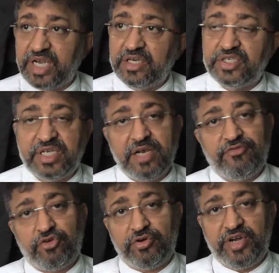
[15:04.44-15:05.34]

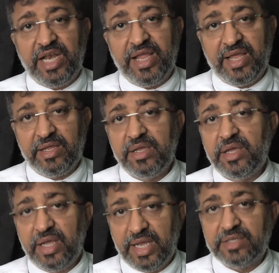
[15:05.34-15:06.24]
Potential for delay
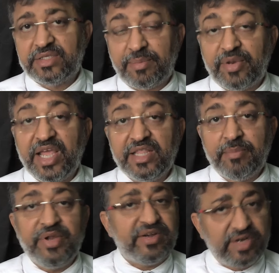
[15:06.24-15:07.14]
in
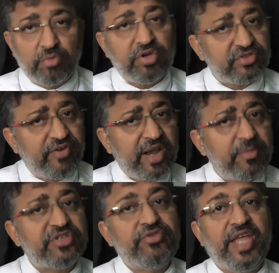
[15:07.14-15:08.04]
supplying the material was
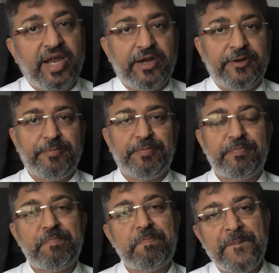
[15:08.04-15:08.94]
very much there.
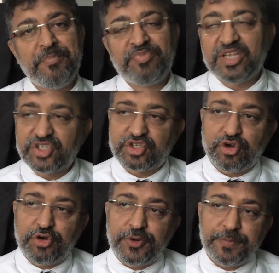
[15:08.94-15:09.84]

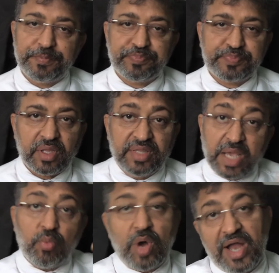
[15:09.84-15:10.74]
So
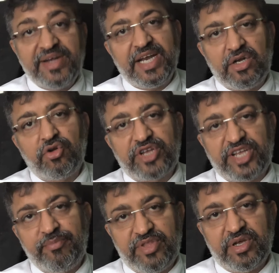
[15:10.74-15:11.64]
they wanted to
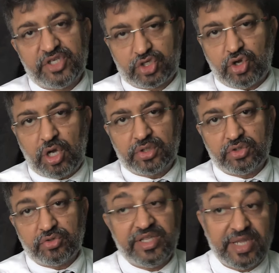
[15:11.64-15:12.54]
keep the
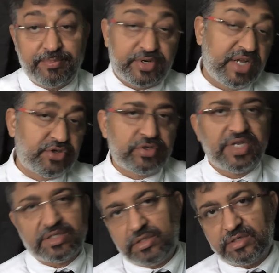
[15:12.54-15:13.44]
stock so that their
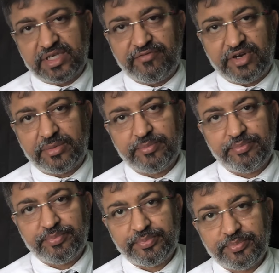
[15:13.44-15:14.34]
production does not suffer.
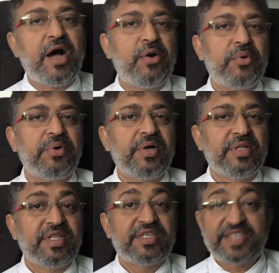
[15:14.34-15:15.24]
Now,
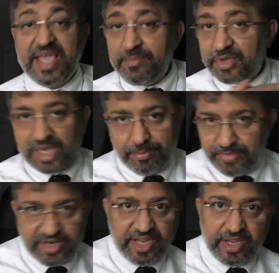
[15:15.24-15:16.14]
the same
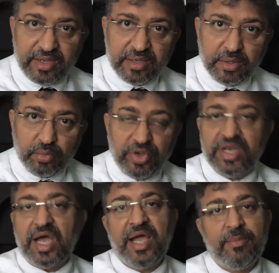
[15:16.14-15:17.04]
company,
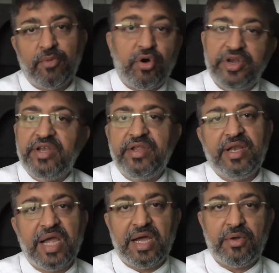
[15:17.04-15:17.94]
when I am
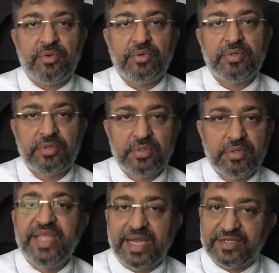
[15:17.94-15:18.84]
auditing now,
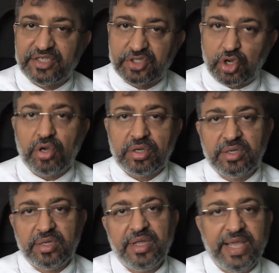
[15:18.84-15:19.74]
their
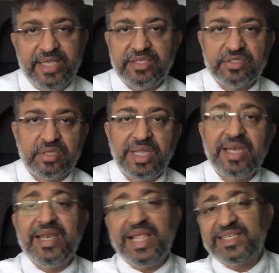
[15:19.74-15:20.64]
stock is
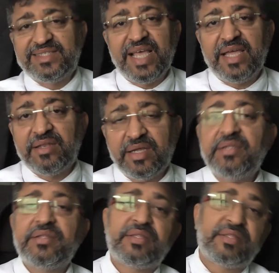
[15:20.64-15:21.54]
less
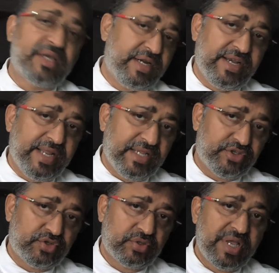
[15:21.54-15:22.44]
than 30
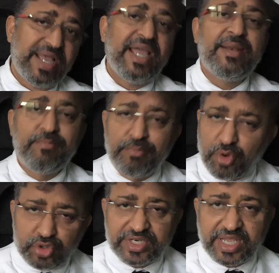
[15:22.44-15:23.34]
days.
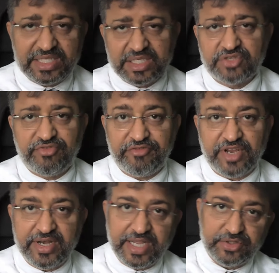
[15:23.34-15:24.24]
In most cases,
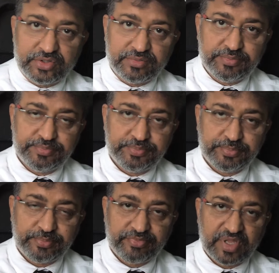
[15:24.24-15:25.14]
15 days.
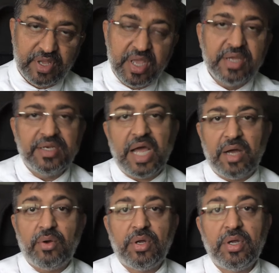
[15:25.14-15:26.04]

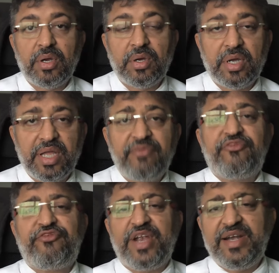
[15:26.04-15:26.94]
Now, a
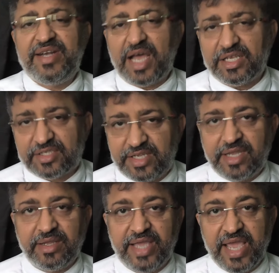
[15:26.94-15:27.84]

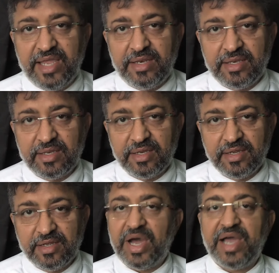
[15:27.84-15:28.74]
fantastic gain
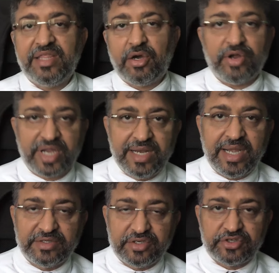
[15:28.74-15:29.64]
by the
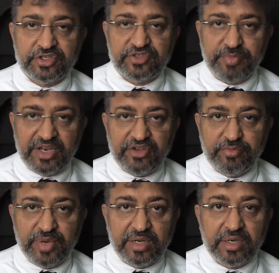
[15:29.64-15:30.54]
organization's
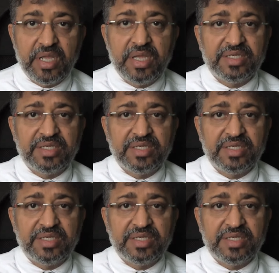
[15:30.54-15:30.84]
management.